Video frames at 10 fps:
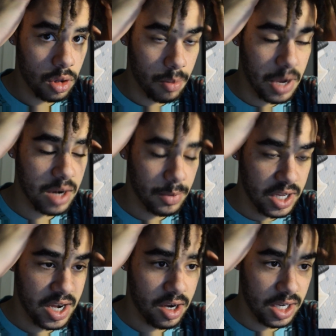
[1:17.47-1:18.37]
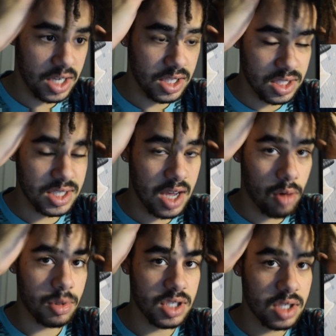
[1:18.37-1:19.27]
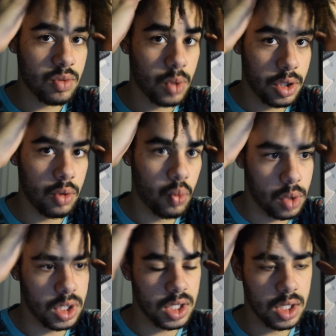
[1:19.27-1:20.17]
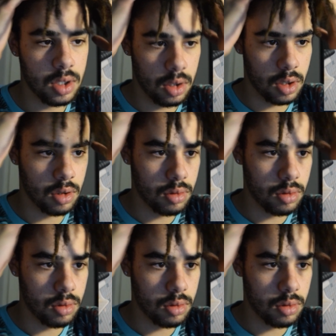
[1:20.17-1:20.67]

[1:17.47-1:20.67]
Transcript: the bottom of the hair and getting the scalp, because that's where you want to get, you